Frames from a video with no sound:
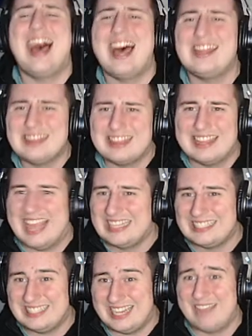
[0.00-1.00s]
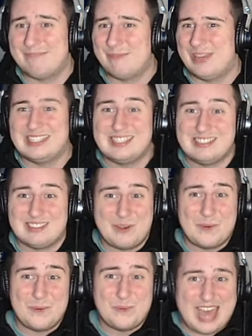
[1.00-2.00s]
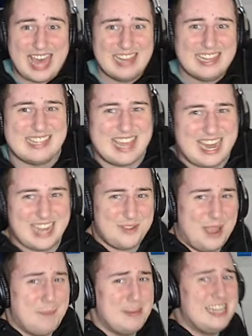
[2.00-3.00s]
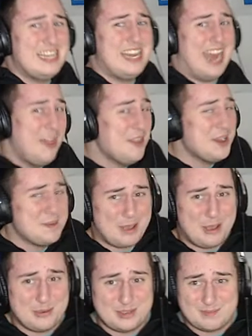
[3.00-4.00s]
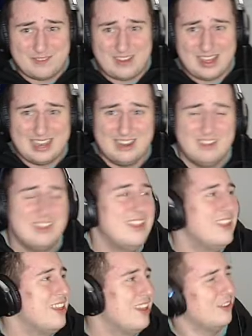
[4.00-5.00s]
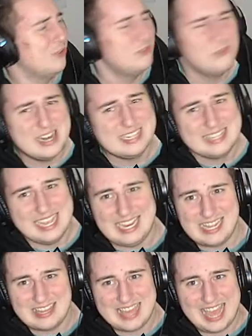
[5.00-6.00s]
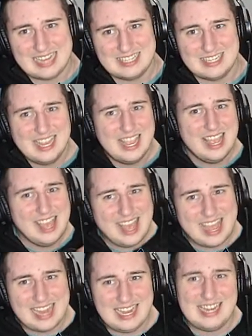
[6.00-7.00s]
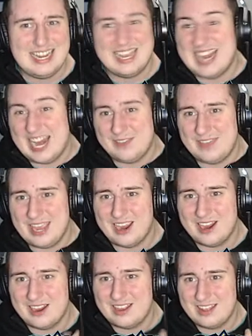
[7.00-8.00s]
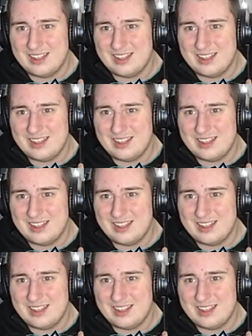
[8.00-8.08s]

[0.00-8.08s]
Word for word: Last time went so well, I thought I'd grab another Pokemon. Rethinking that, I need to get out of here.